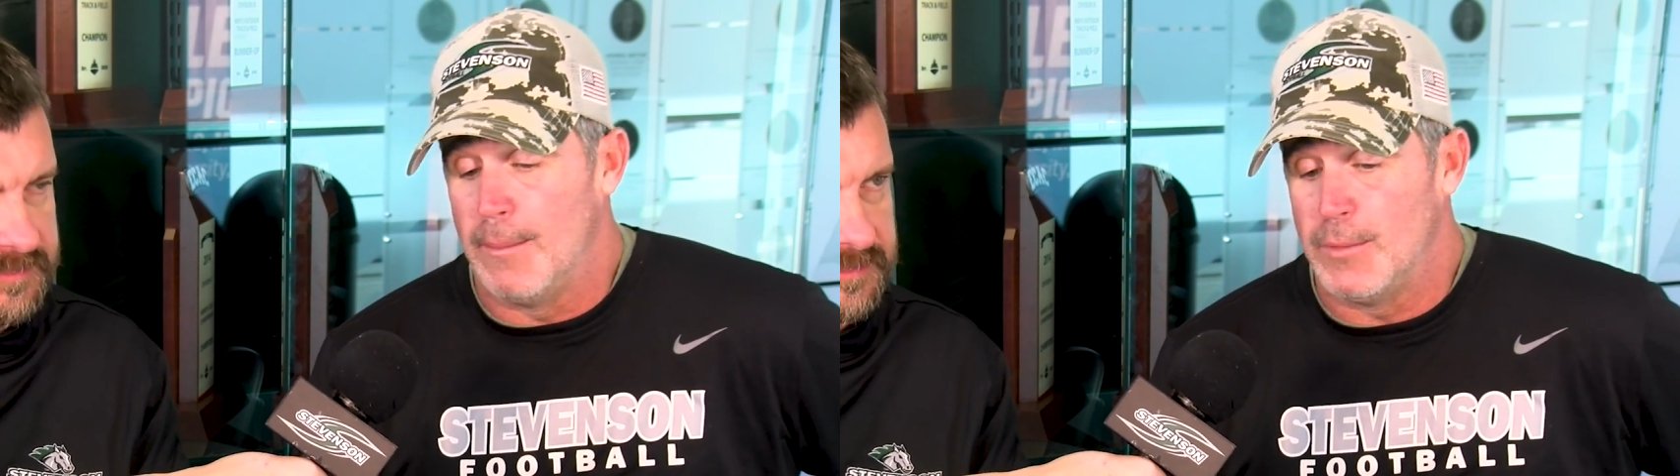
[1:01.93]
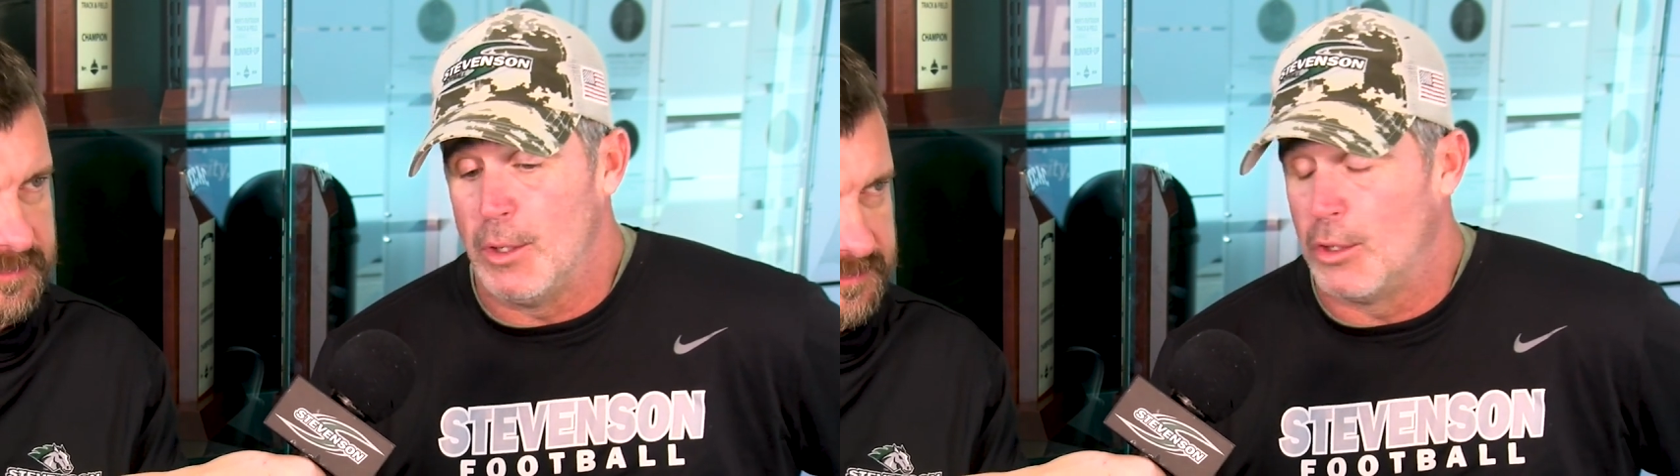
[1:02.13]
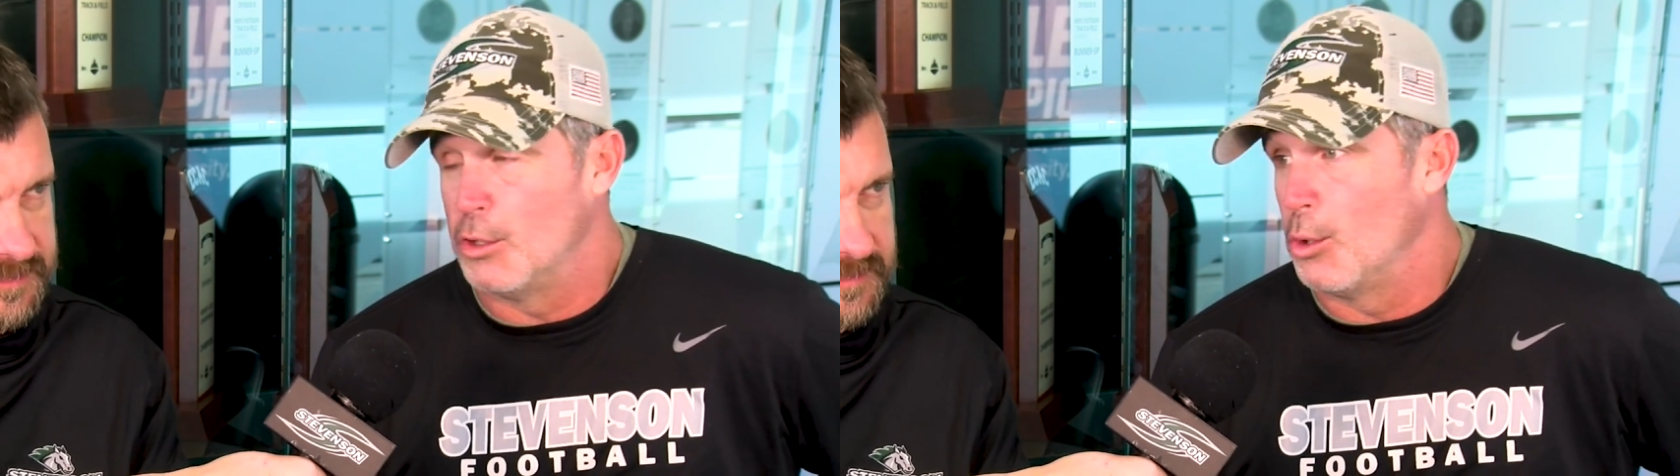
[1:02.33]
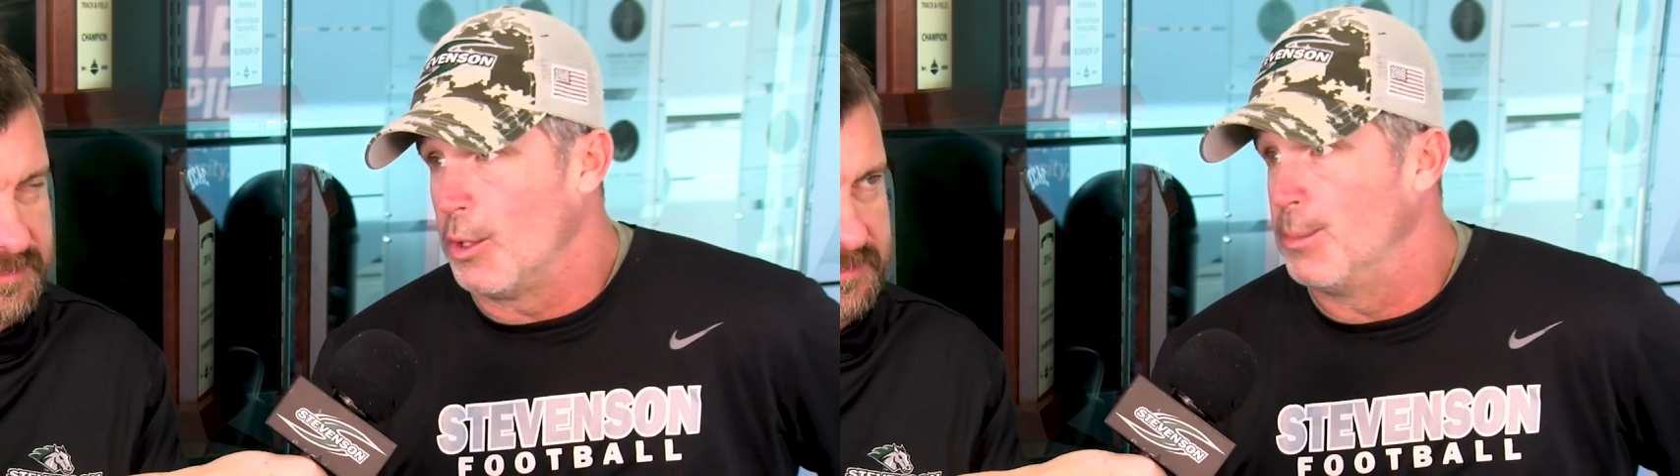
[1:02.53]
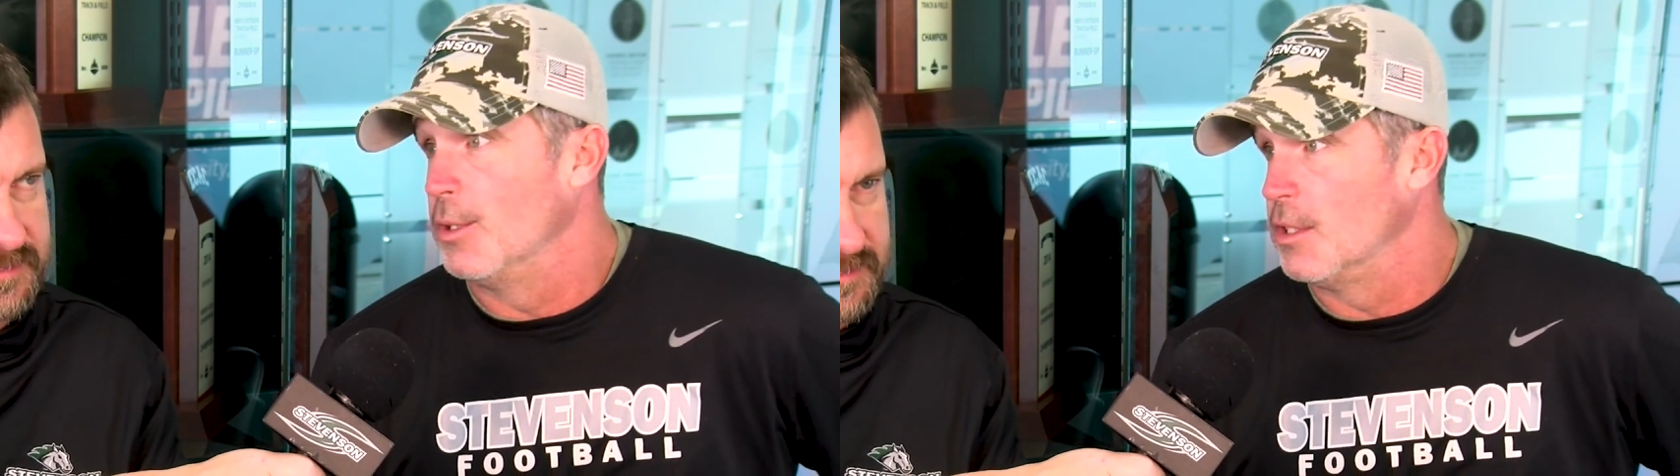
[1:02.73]
you know, Coach
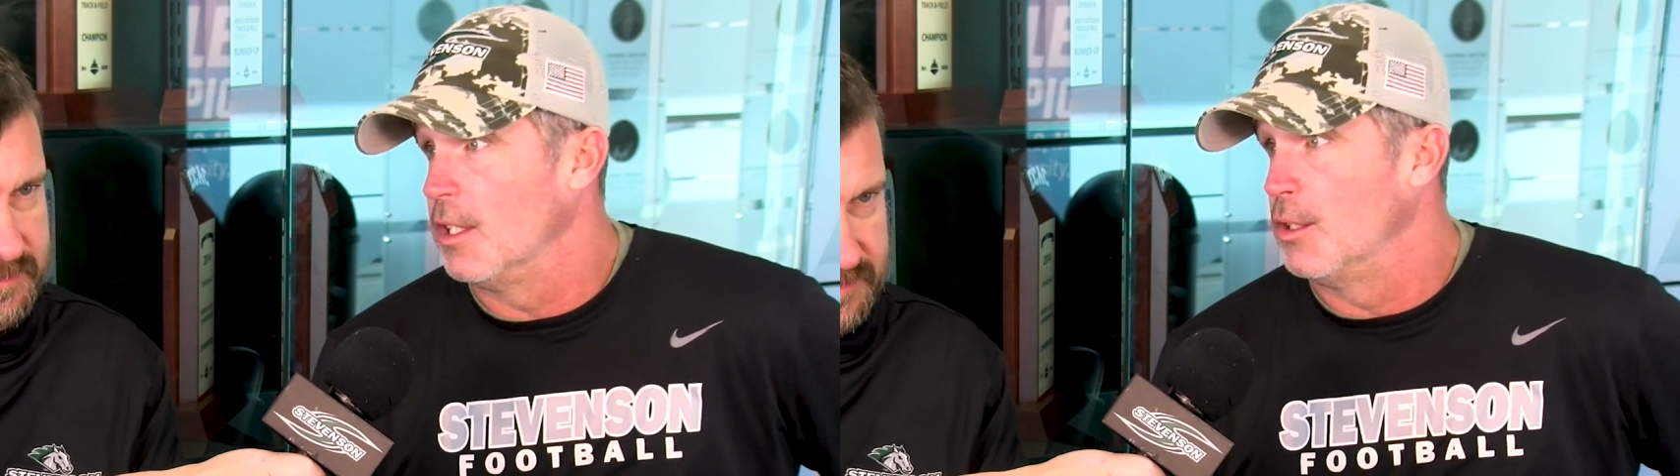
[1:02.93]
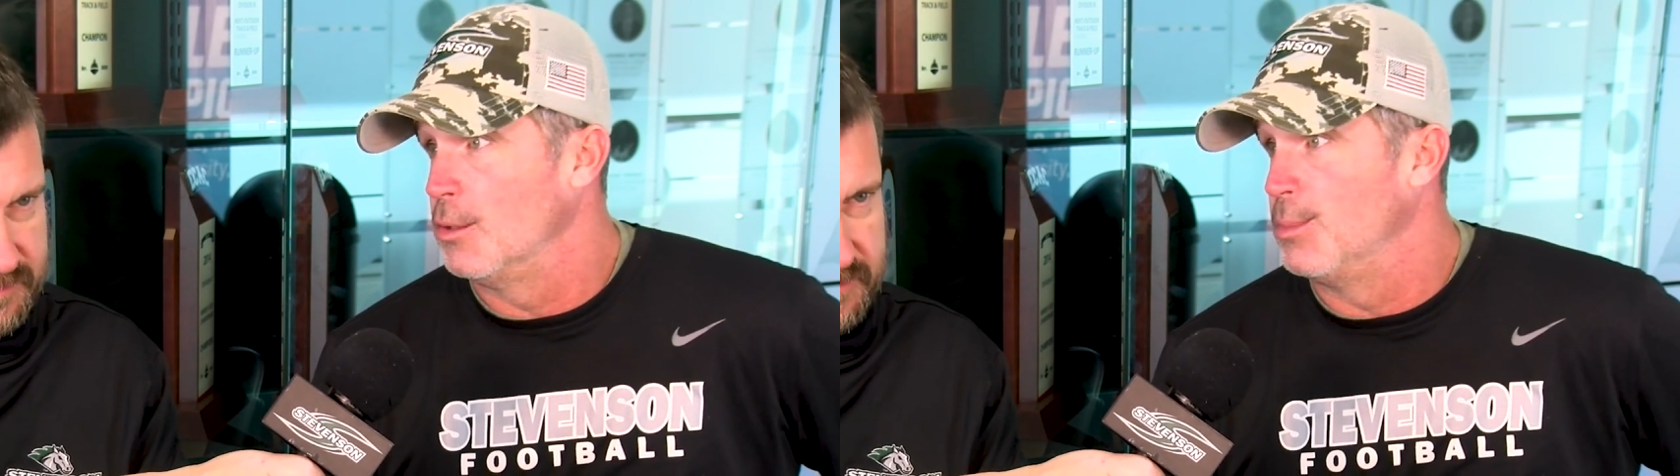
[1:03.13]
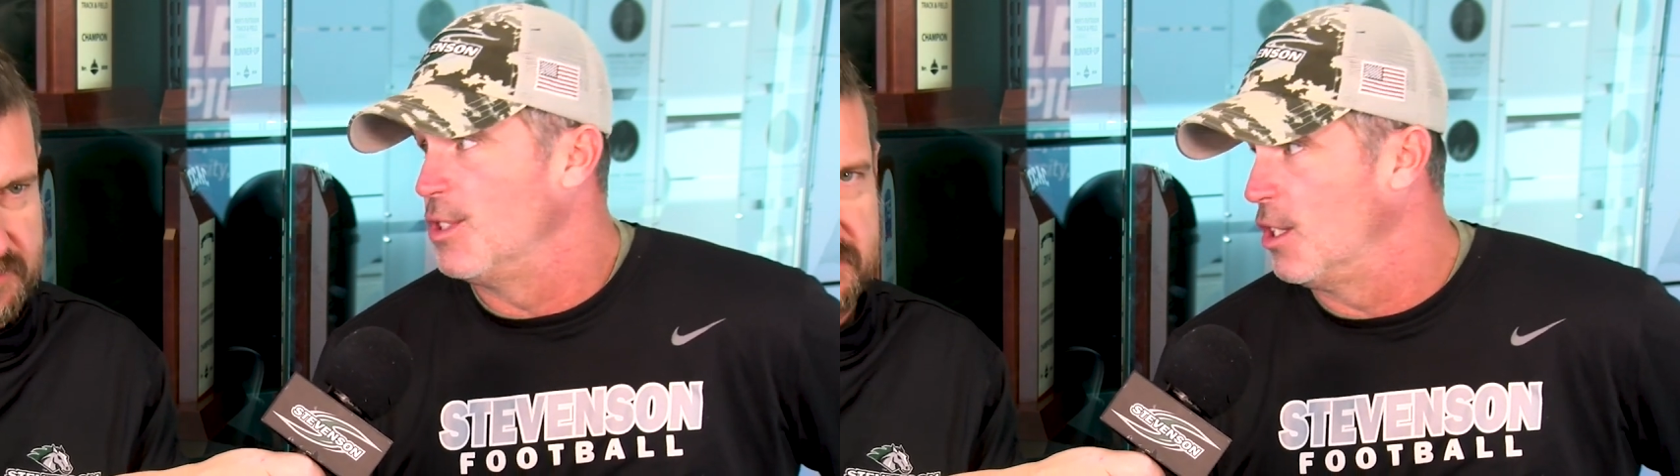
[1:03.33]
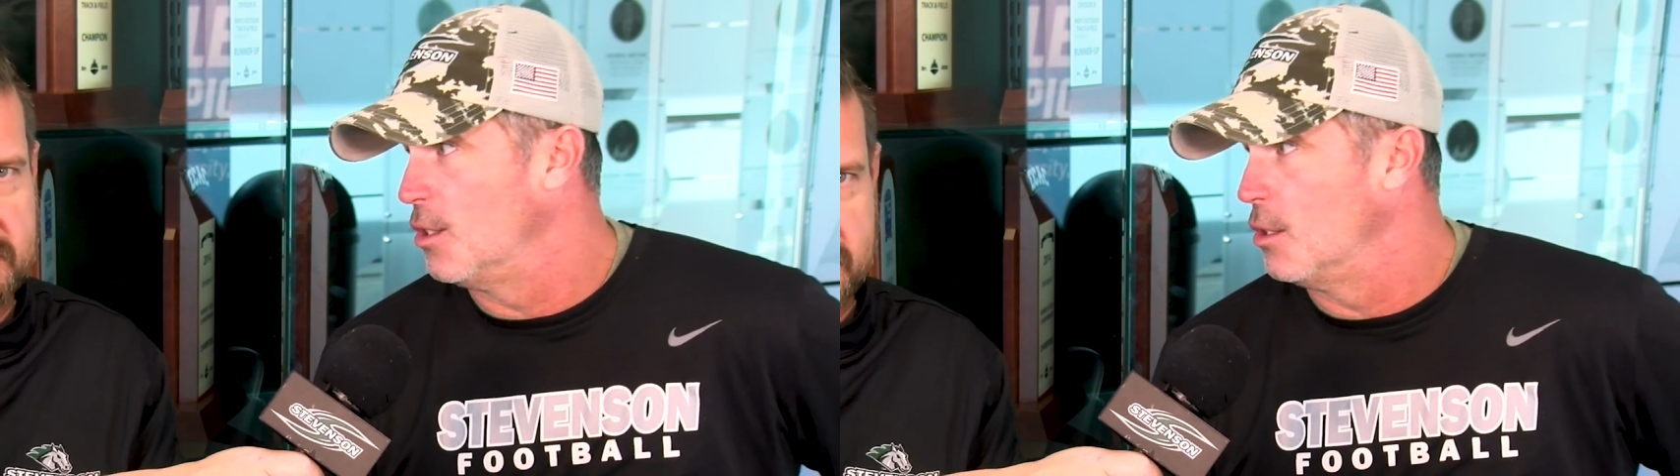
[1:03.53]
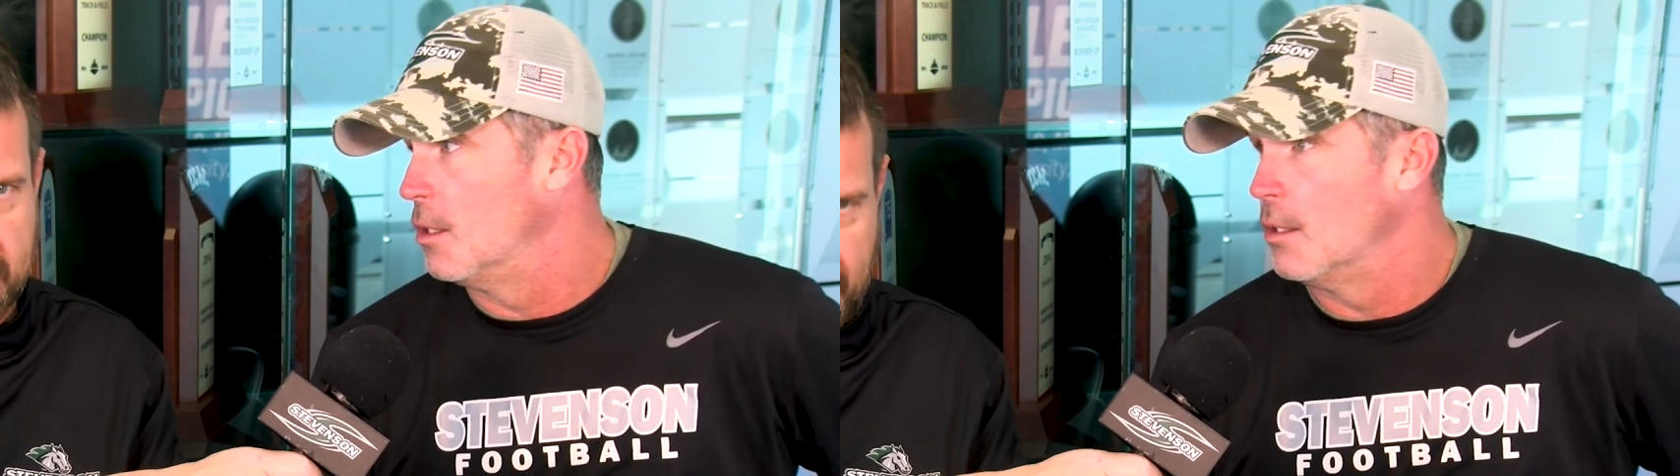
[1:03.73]
Hoy putting us in good
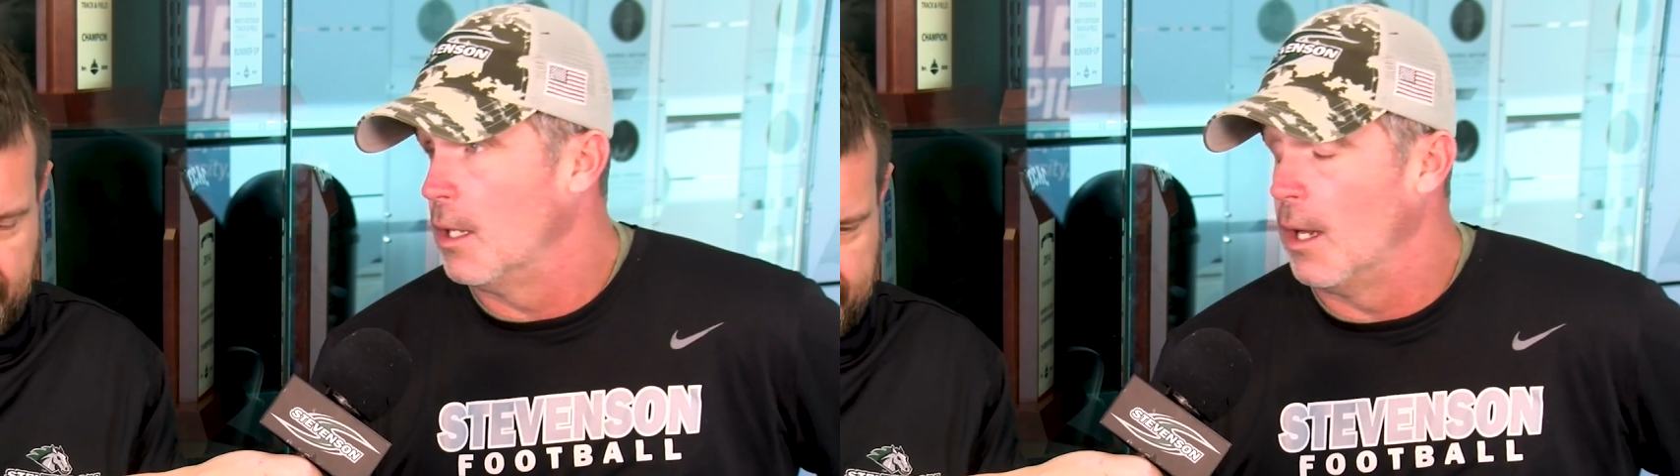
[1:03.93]
positions.